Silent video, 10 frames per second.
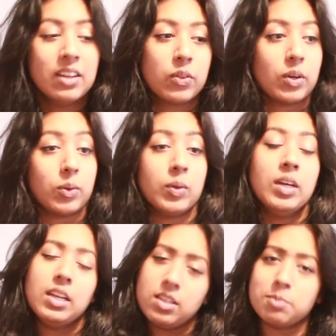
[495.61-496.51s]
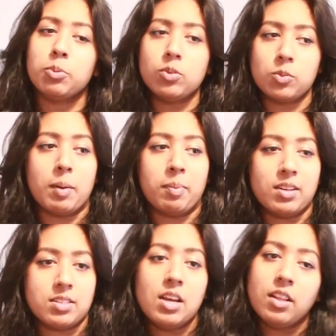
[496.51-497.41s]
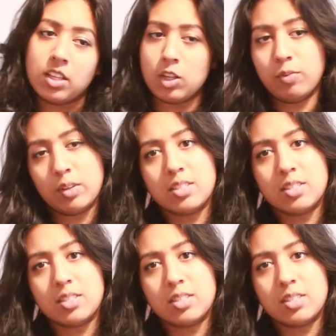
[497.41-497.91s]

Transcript: though it is important to wear bras that you feel